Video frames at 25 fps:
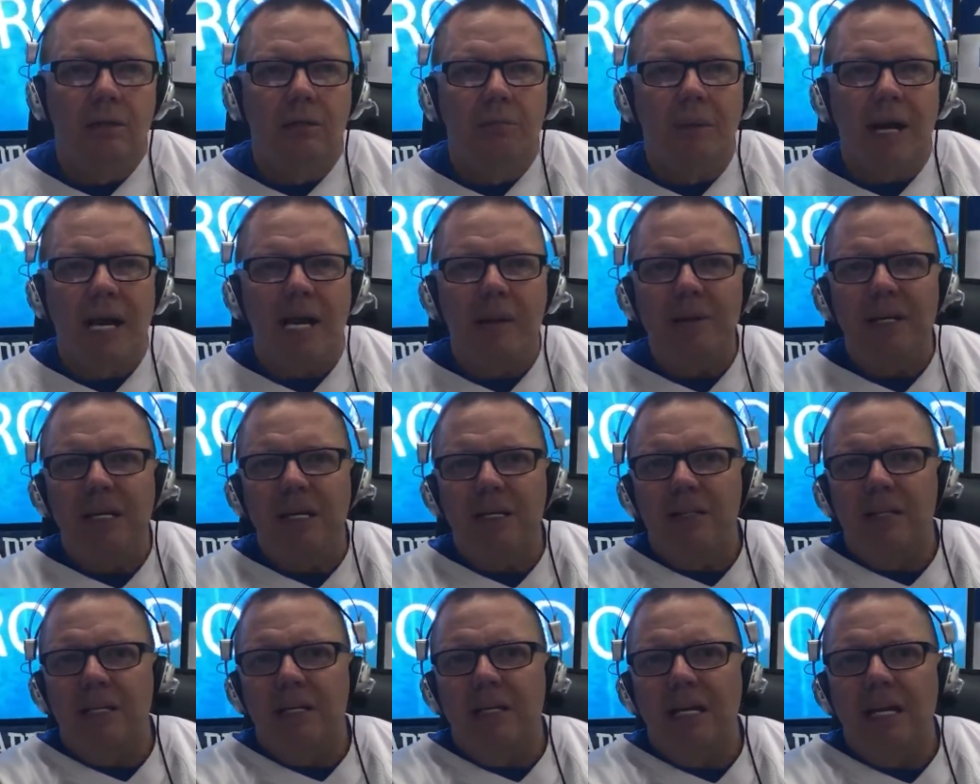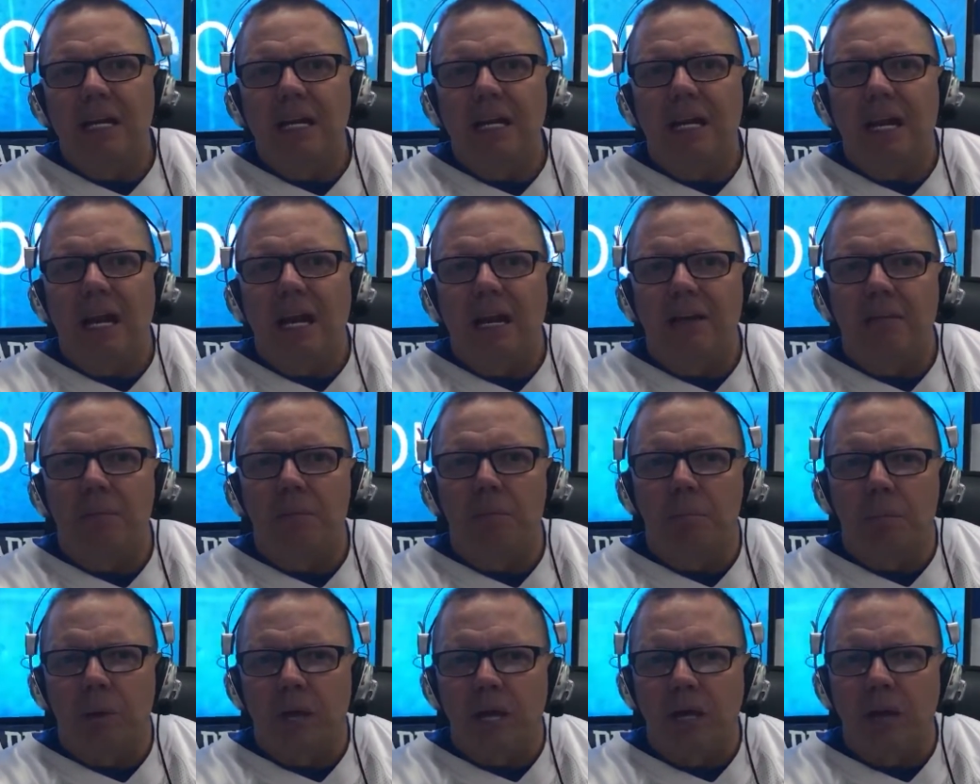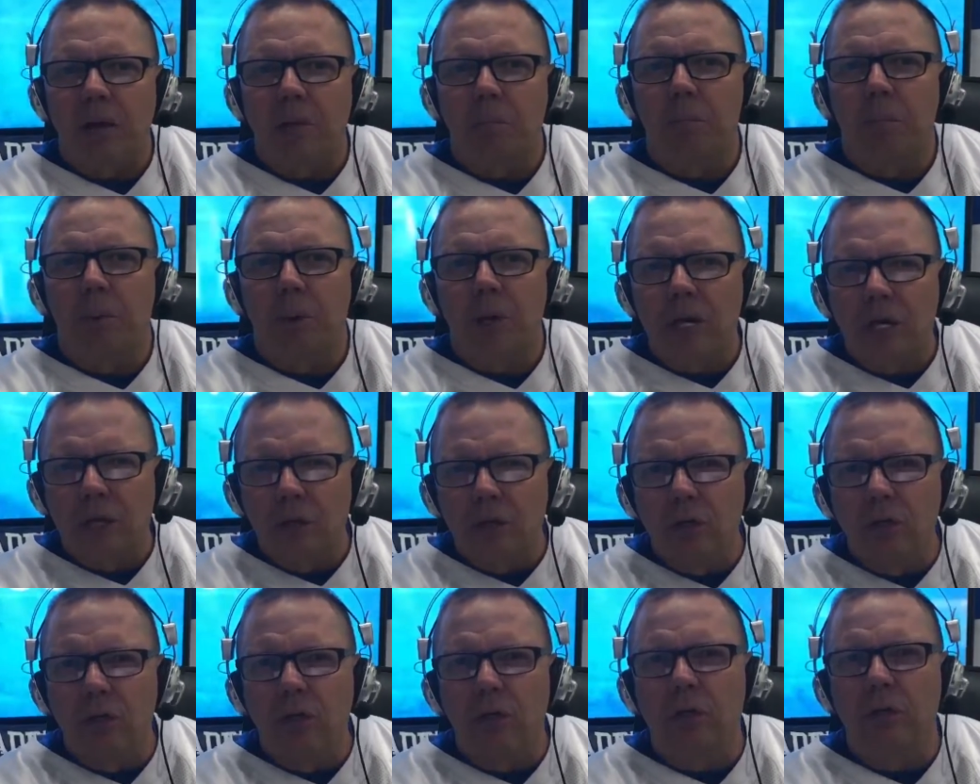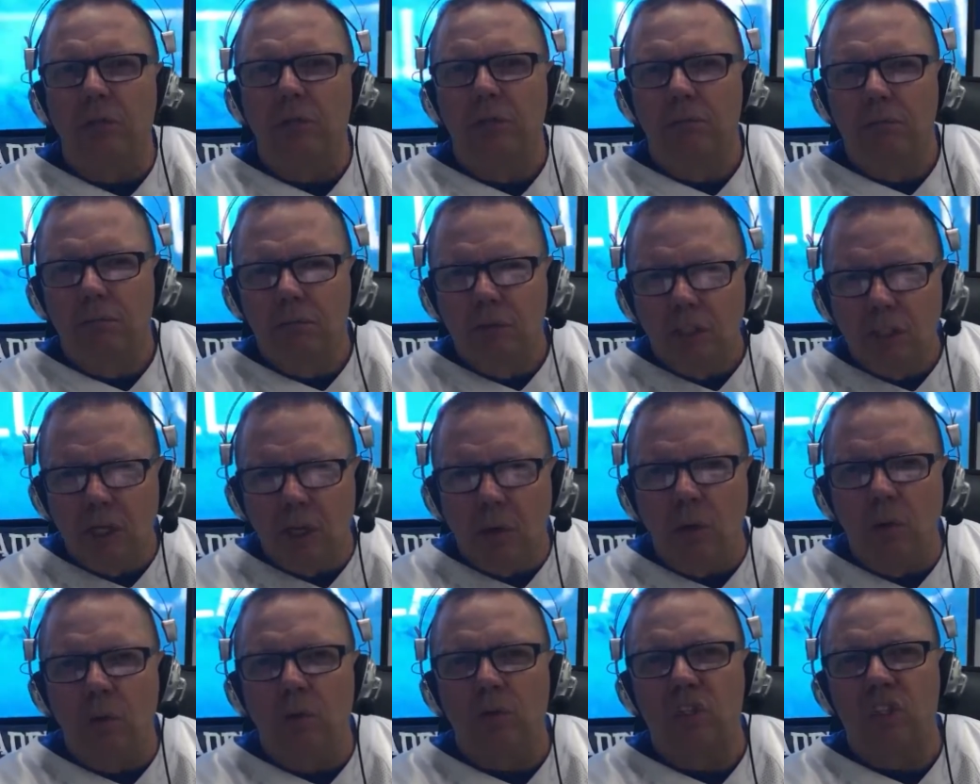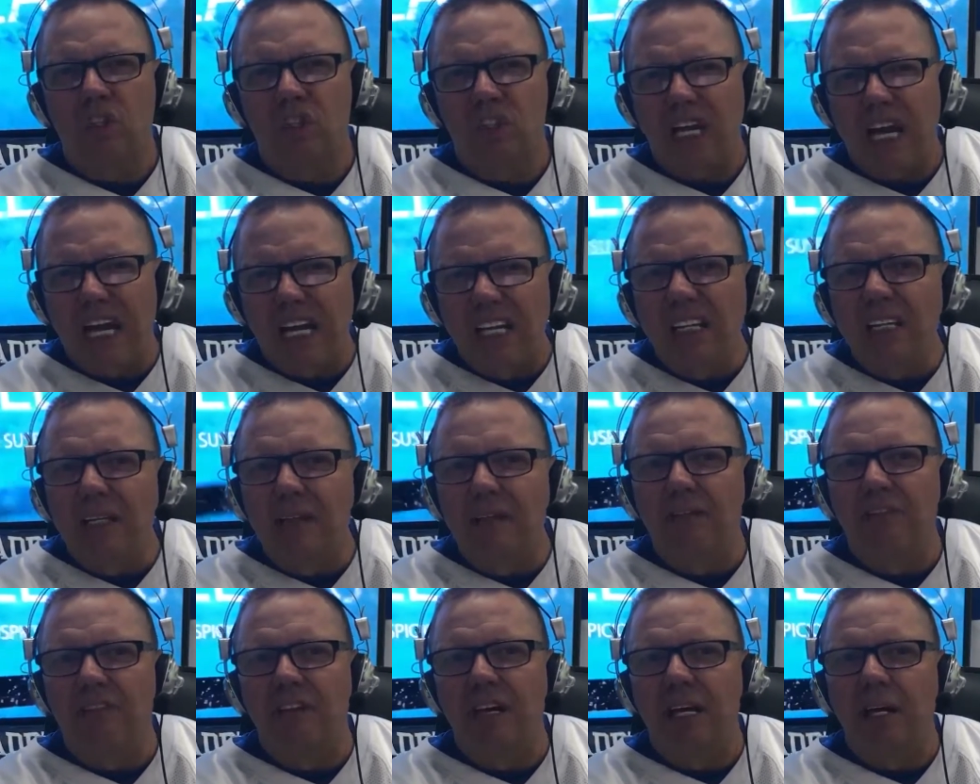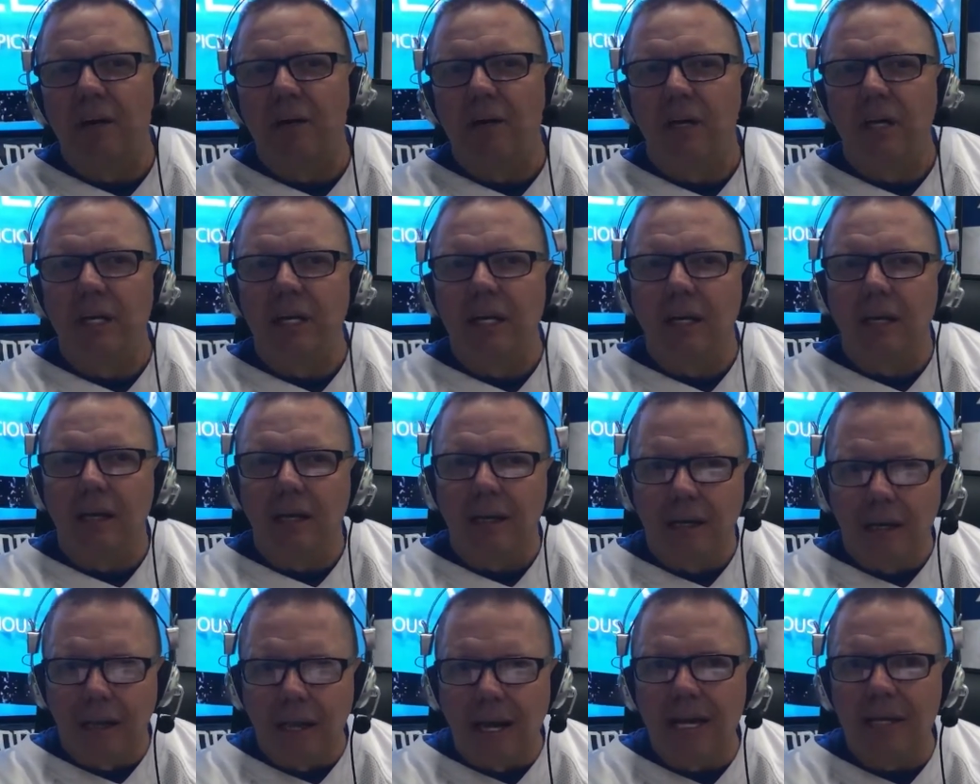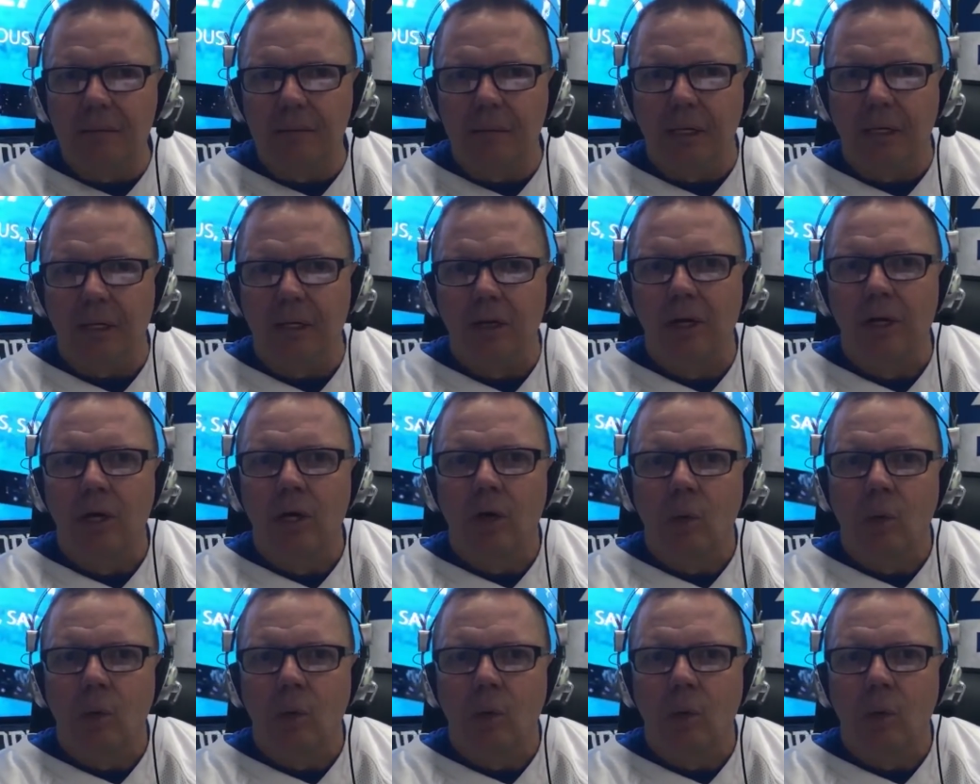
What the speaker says: Miami doesn't need a pretty good, solid veteran lineman.